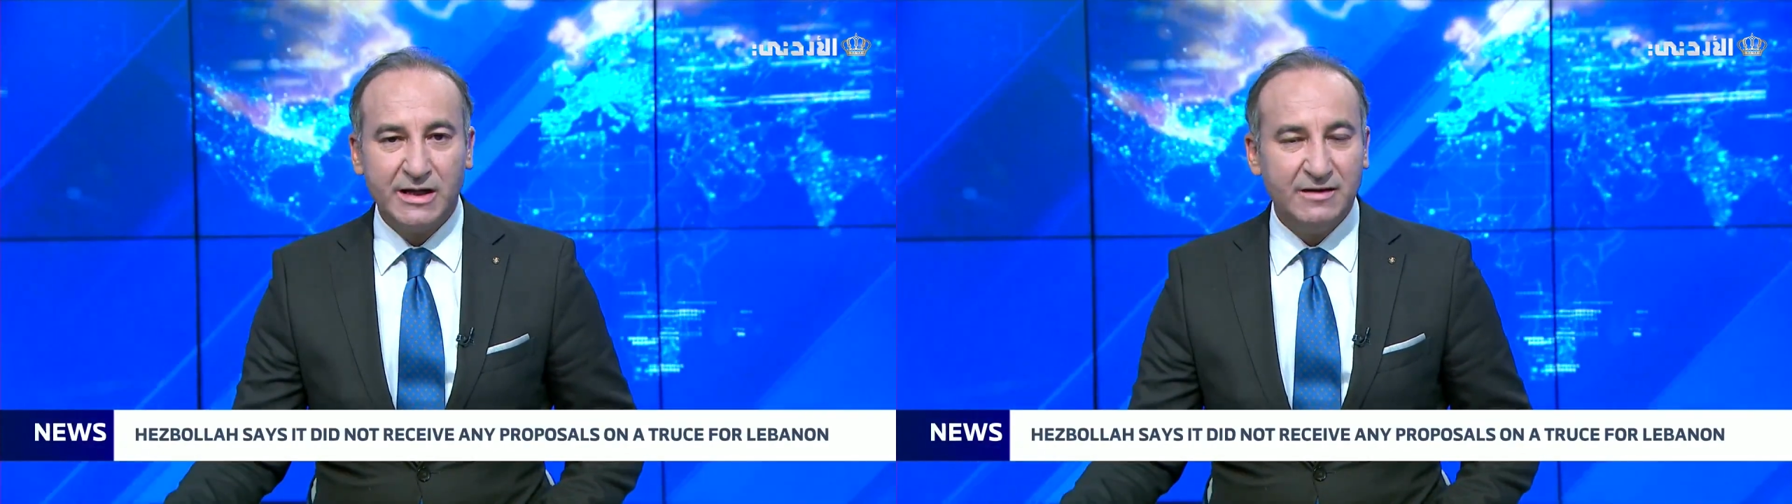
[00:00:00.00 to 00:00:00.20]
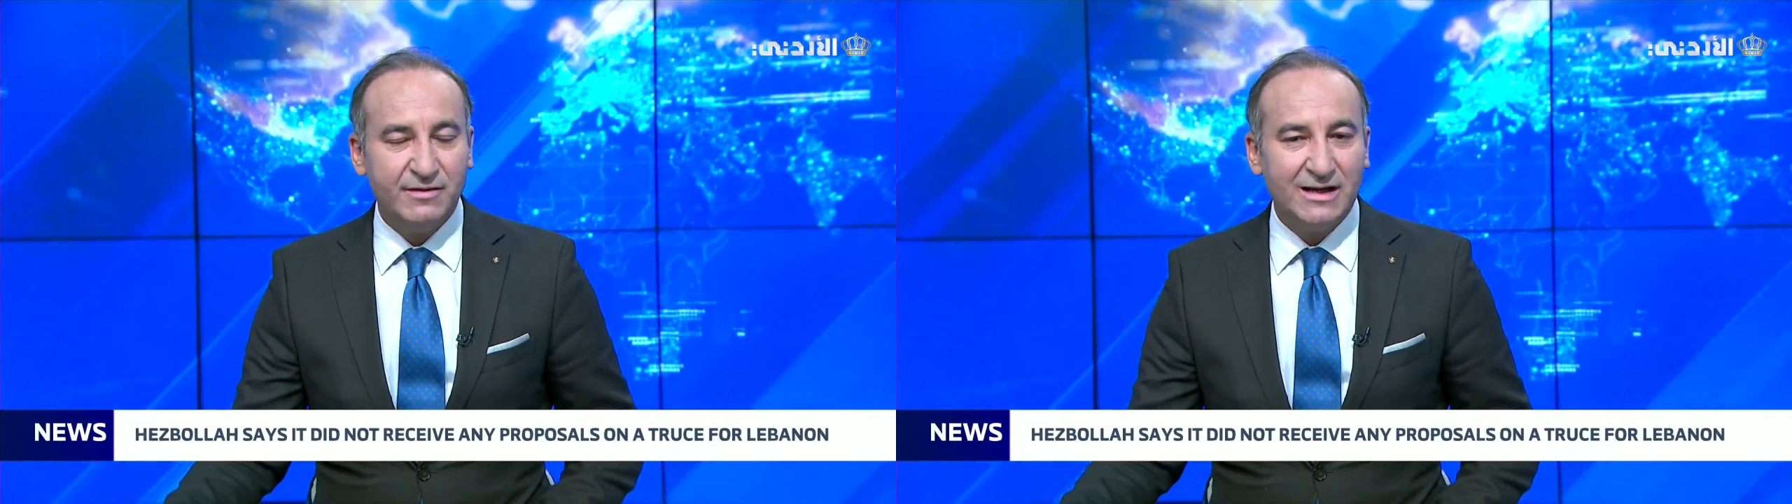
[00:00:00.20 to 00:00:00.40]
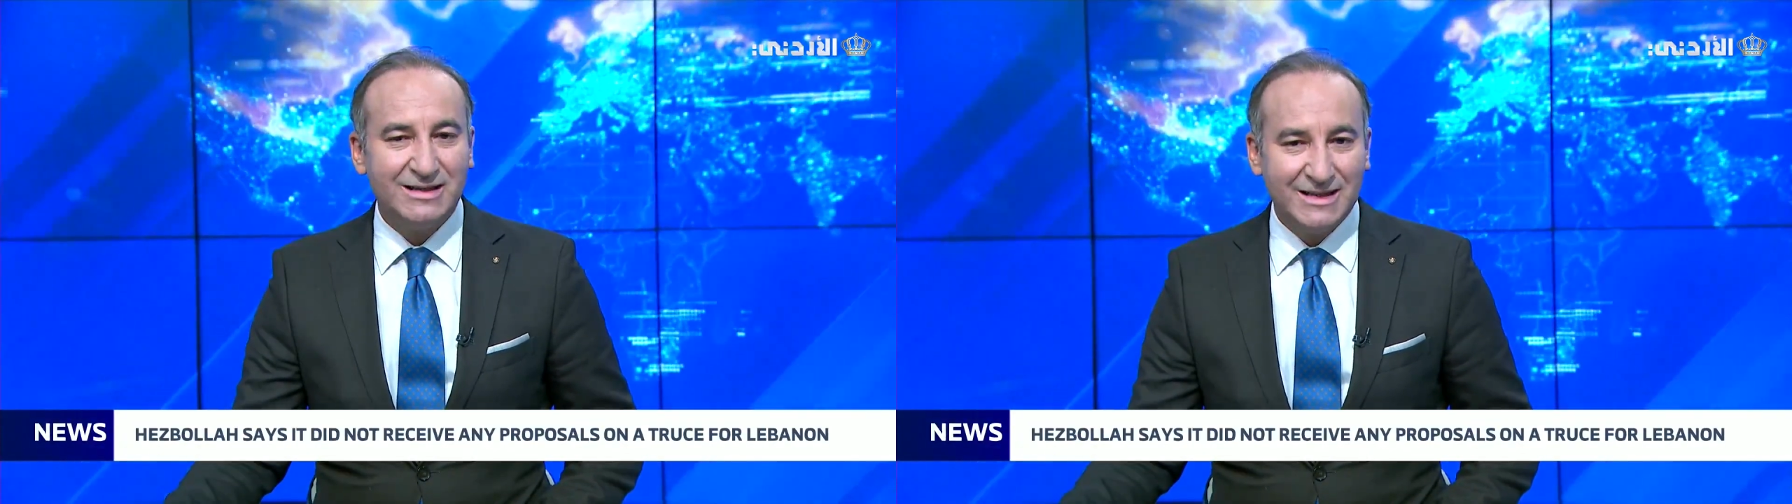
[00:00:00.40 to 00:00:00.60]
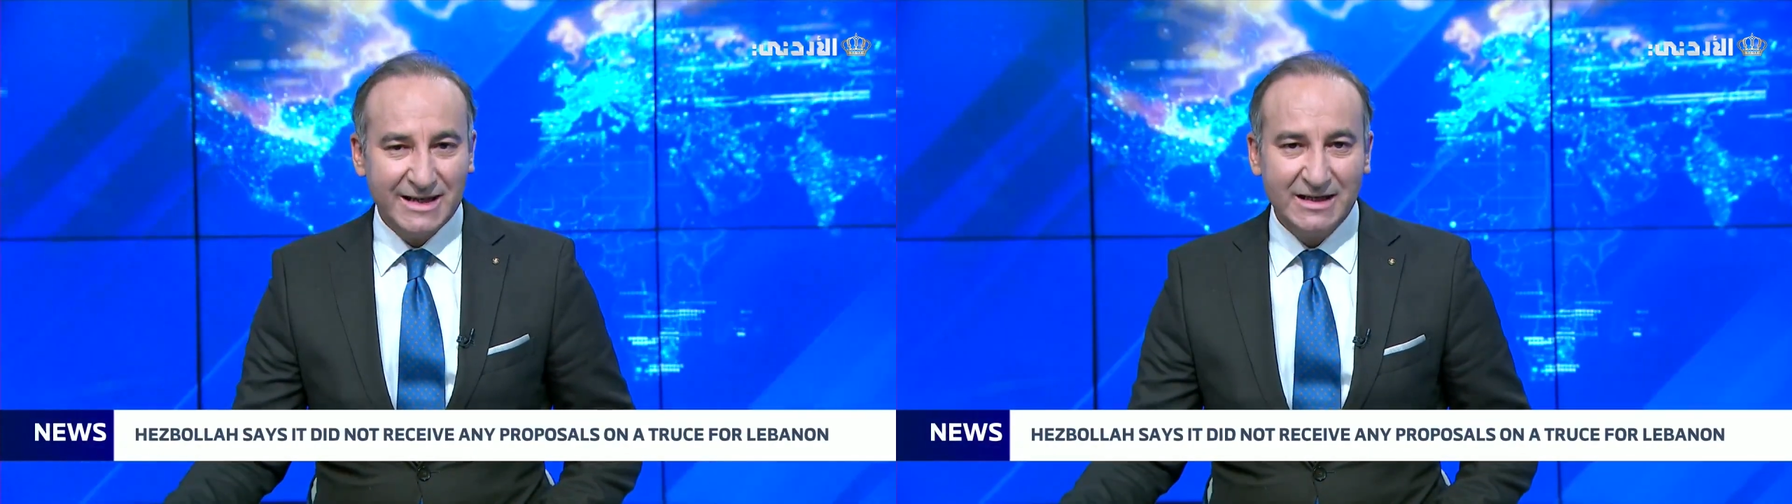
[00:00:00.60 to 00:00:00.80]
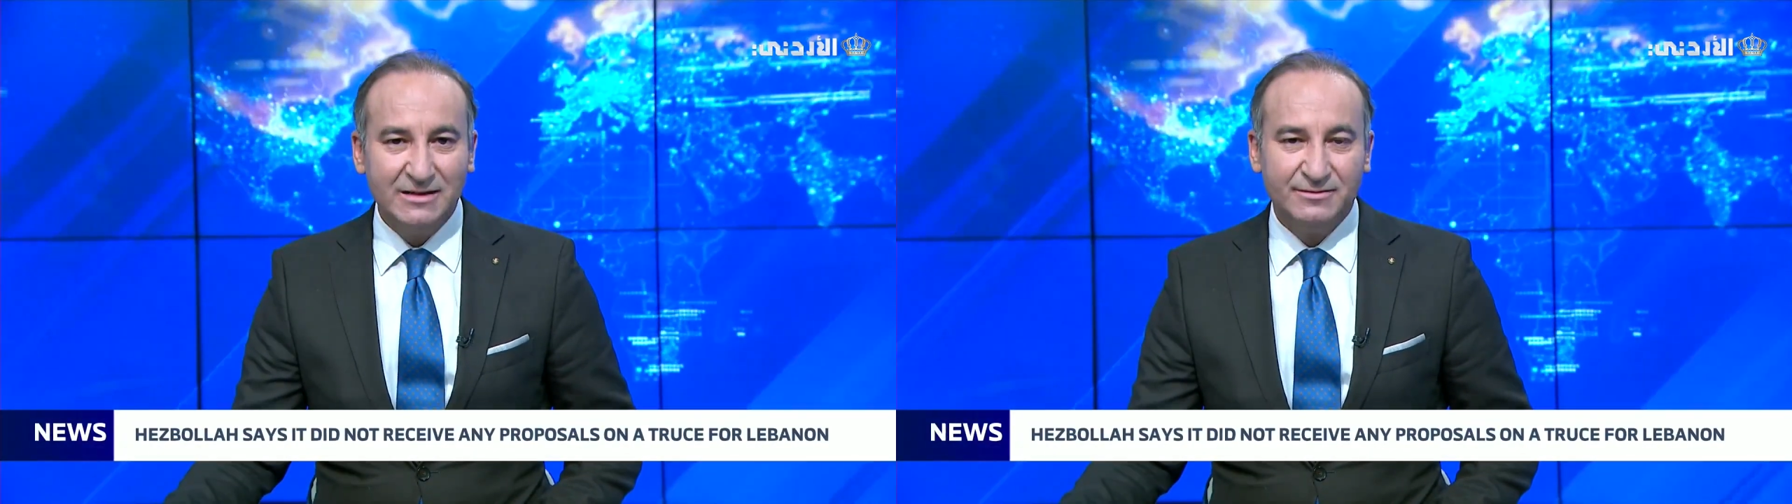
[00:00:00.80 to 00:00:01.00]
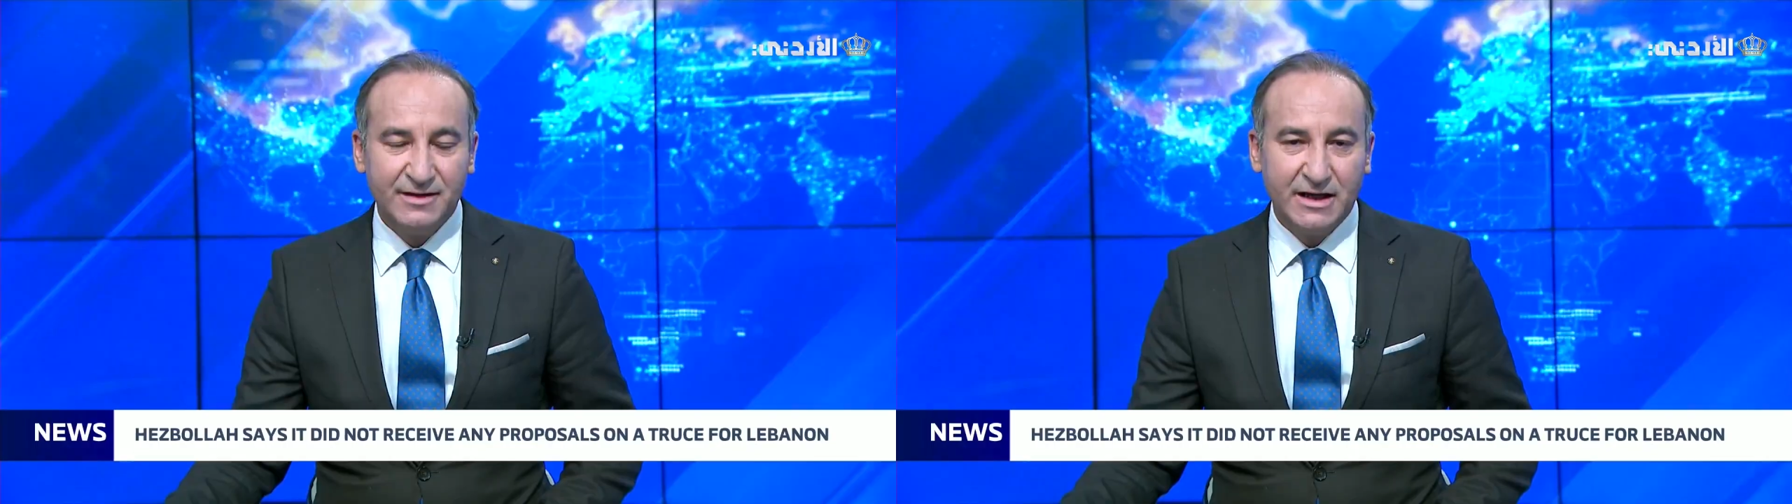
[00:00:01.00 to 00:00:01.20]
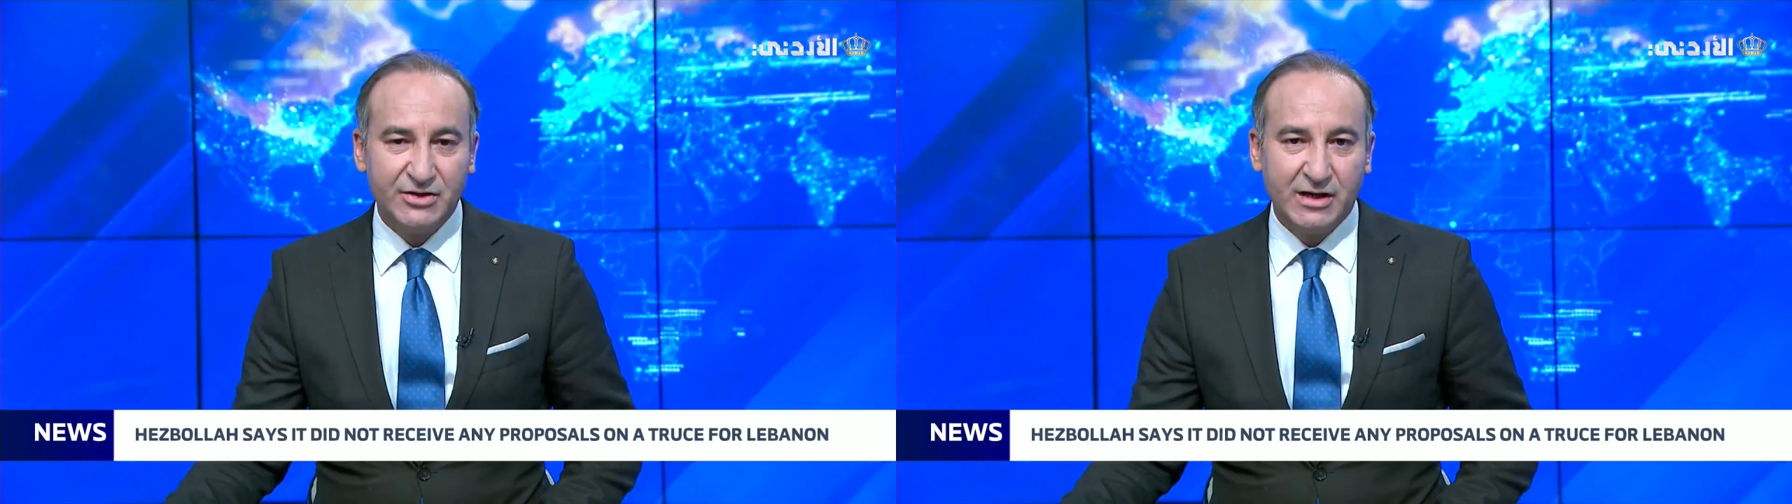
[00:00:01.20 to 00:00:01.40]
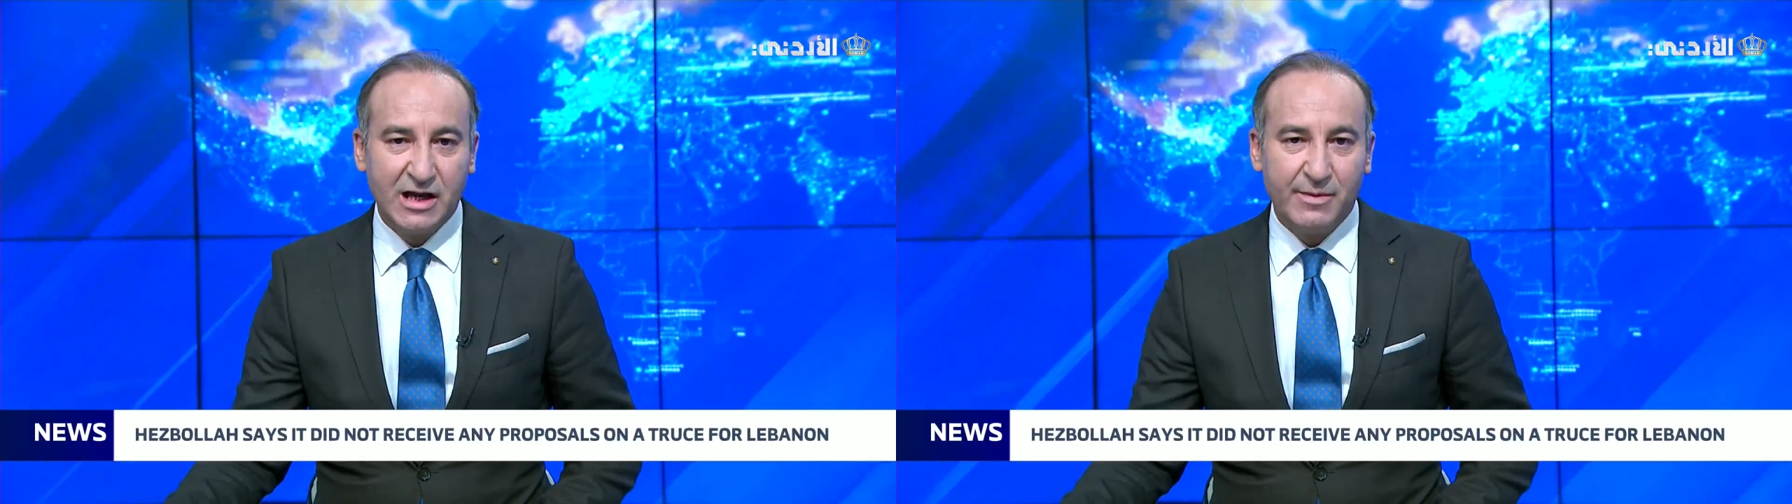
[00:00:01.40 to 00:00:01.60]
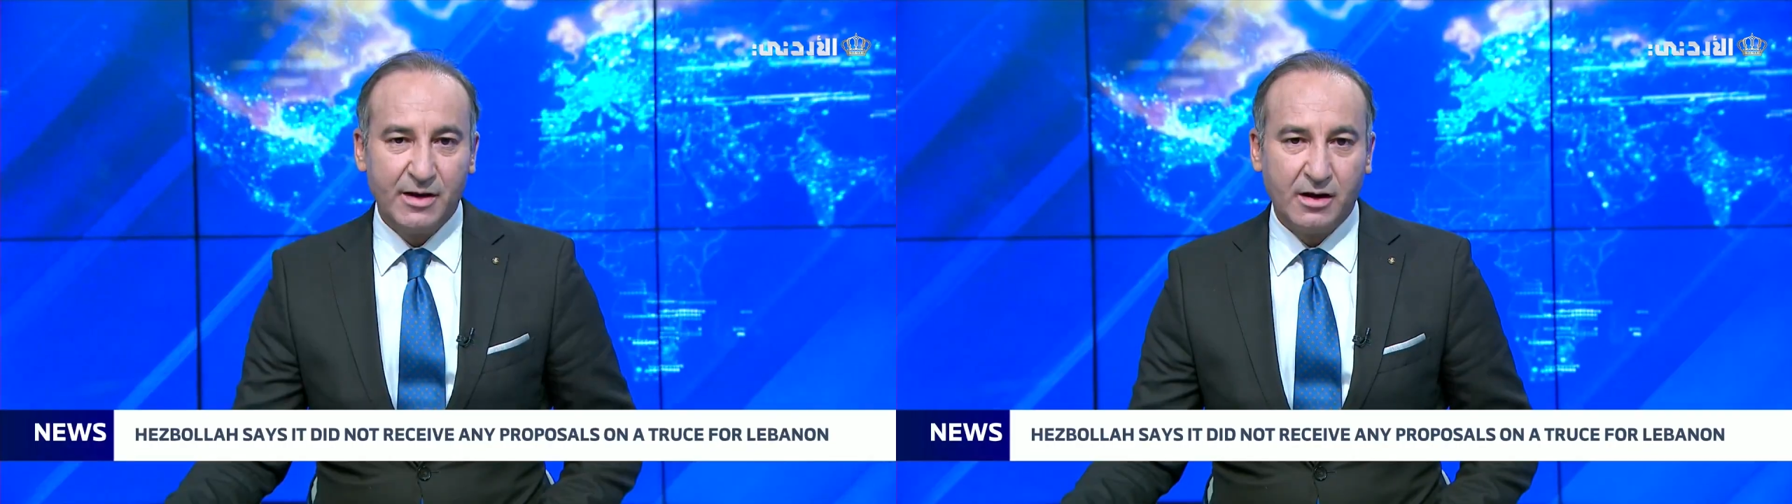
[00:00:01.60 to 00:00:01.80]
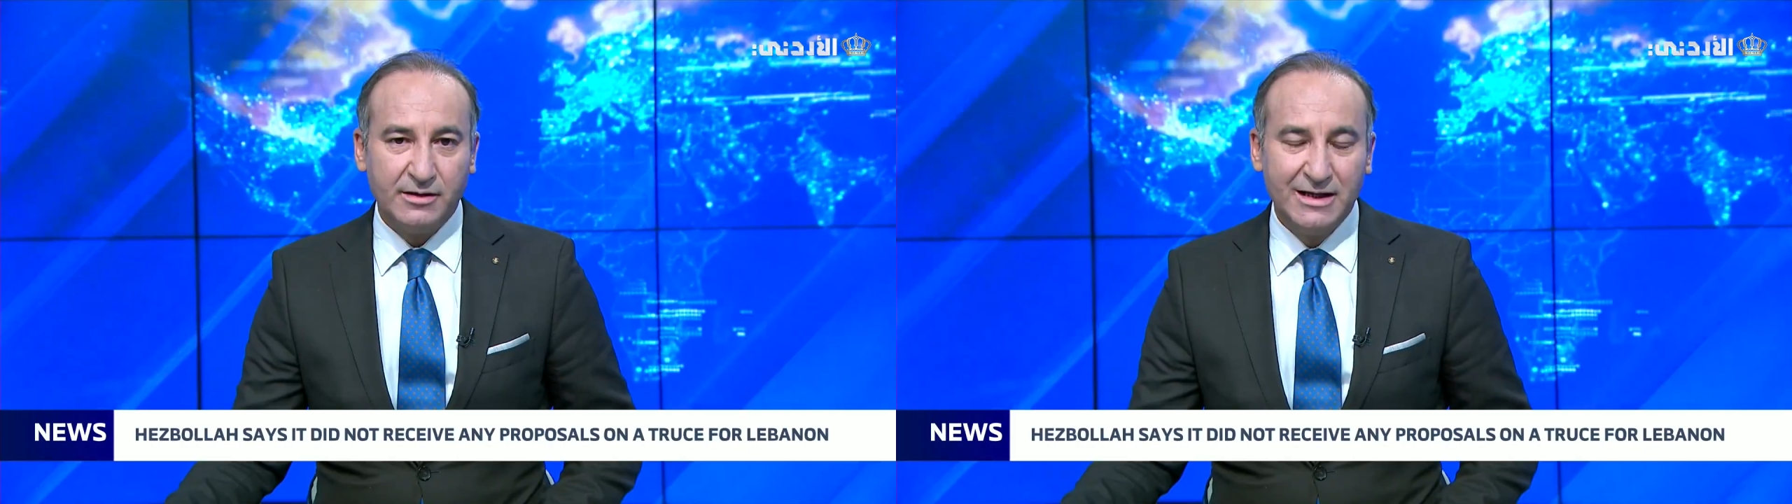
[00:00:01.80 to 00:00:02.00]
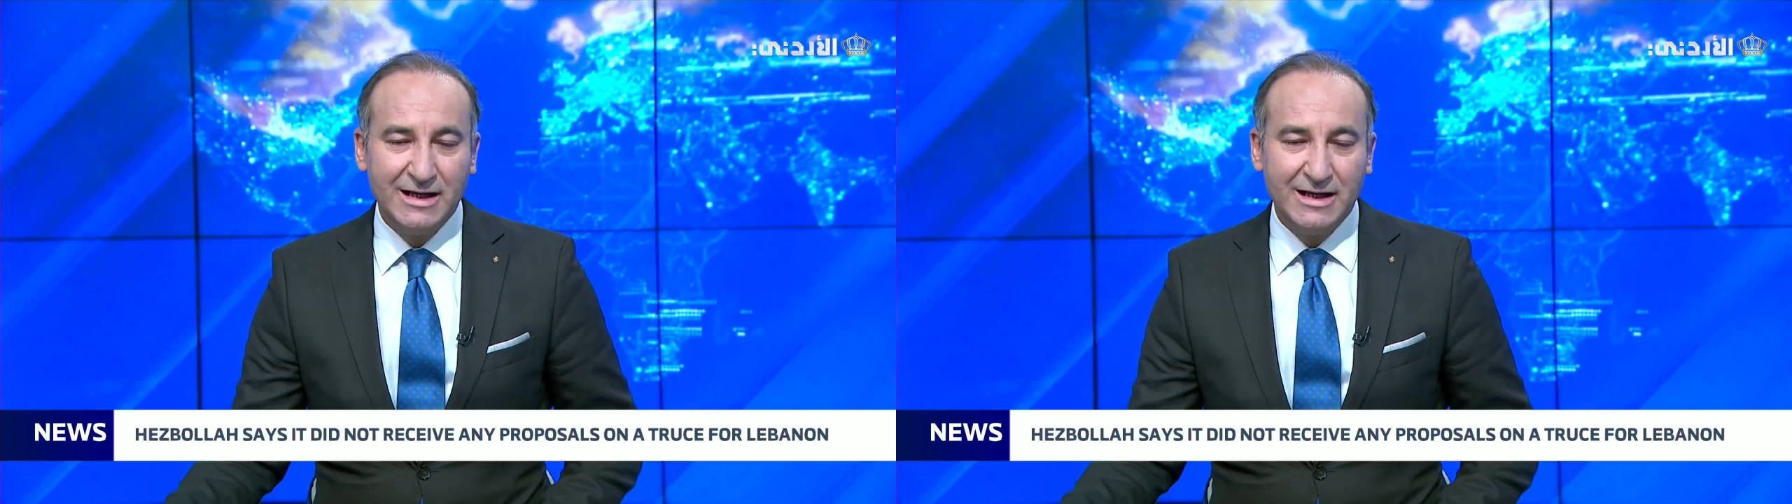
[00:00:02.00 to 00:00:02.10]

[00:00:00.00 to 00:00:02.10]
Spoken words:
even a single village in Lebanon